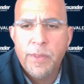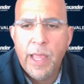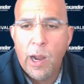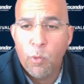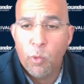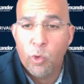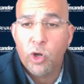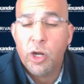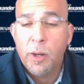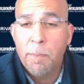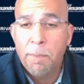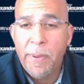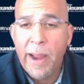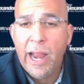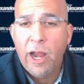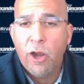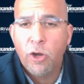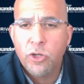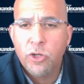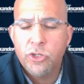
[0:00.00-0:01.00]
that we're
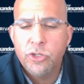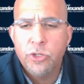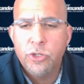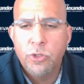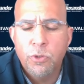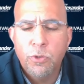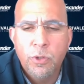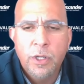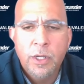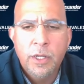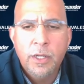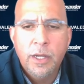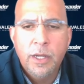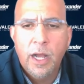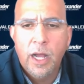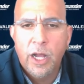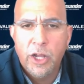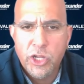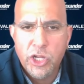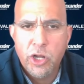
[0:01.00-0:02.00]
compared to
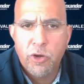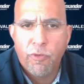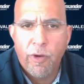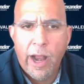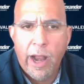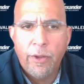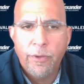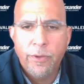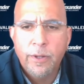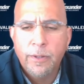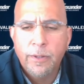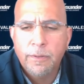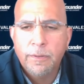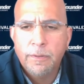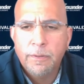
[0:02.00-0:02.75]
year round.